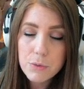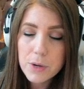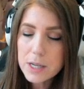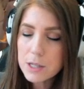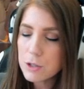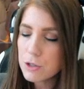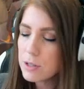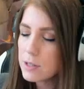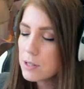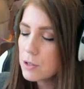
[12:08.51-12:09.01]

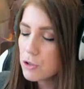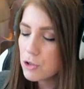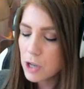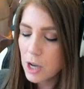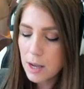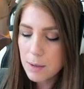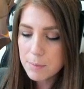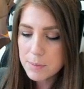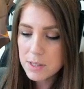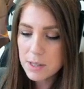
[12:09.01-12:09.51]
Rages and
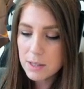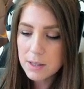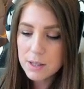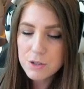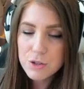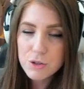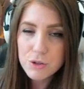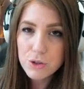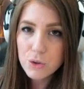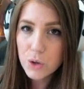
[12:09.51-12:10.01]
jumps,
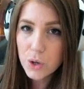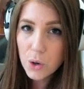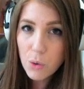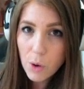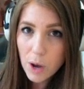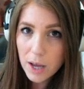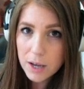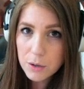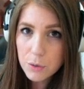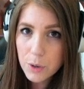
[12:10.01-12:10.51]
unless you're doing
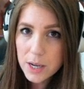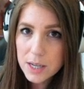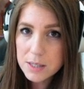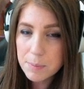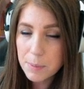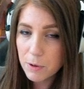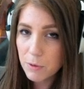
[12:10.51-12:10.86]
quad quakes,